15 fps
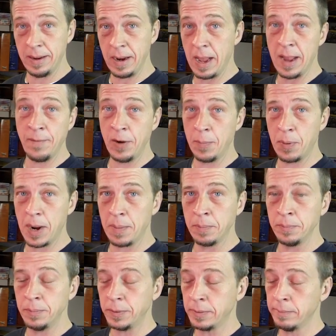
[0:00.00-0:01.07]
not have any
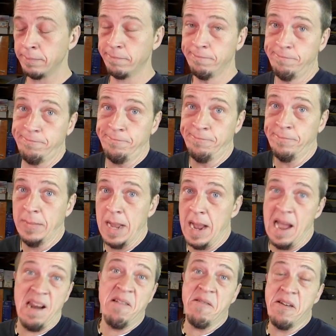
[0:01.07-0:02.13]
problems?
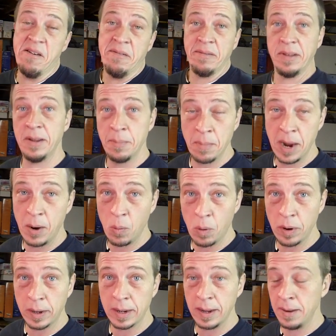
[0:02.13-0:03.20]
I don't know. It might
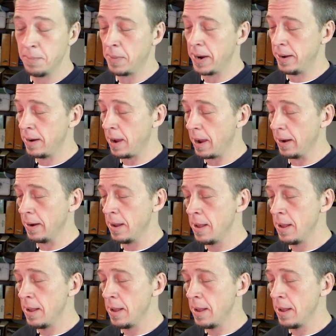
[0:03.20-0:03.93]
work, it might not.